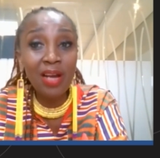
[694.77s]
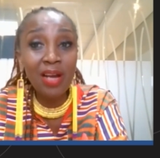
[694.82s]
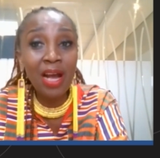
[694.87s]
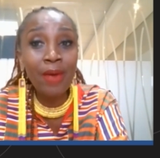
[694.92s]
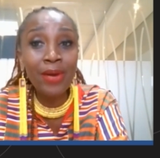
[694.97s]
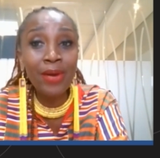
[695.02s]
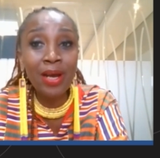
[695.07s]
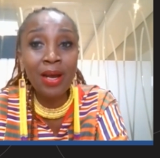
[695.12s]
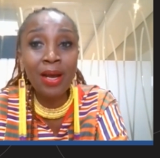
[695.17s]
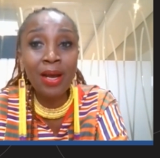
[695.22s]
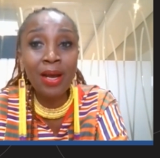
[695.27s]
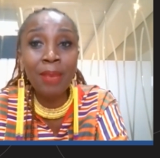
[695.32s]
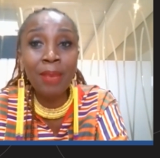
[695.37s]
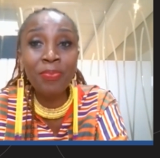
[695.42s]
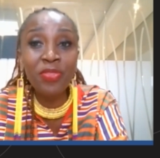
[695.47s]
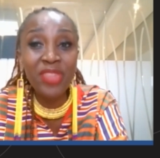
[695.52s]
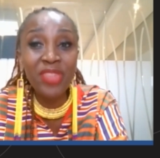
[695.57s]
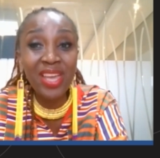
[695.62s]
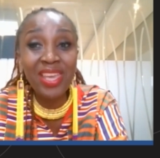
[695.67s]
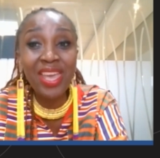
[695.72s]
our
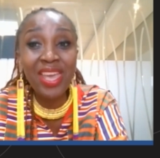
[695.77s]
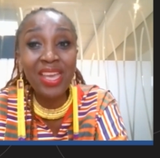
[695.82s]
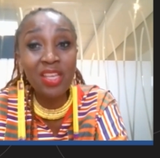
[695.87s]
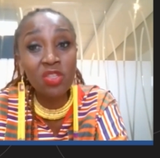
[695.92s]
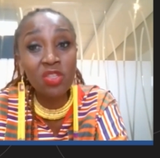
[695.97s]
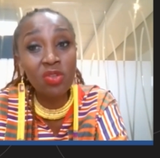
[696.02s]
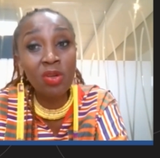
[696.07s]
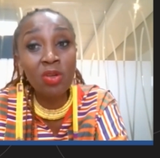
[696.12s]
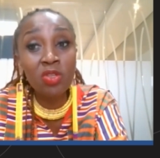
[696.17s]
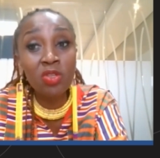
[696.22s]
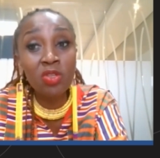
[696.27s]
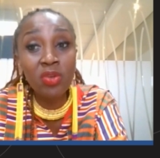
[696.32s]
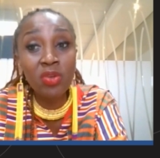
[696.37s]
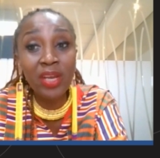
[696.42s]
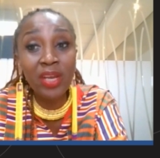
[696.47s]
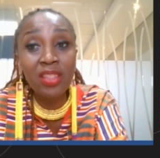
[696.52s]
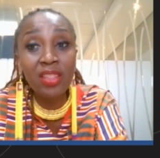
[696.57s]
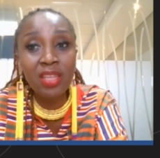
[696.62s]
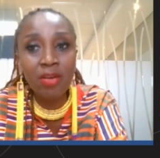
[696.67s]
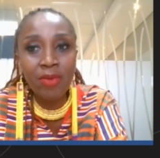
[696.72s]
thinking is also
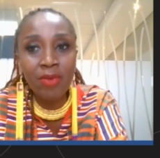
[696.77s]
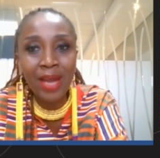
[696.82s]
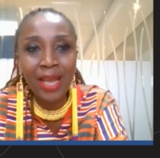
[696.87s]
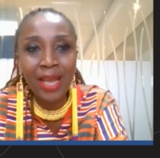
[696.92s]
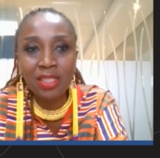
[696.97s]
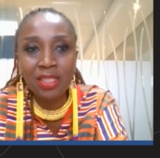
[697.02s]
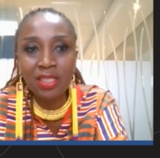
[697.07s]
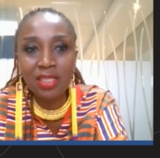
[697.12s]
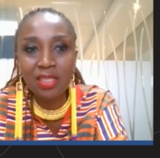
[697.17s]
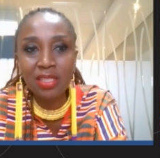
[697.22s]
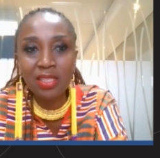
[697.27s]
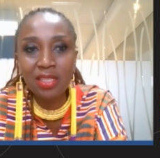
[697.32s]
in the right